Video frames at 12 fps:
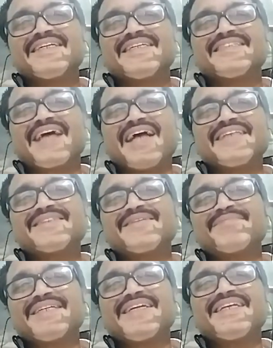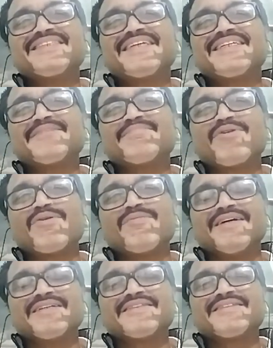it has some degrees and
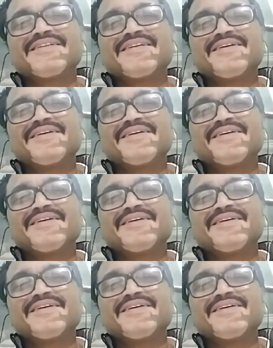diplomas,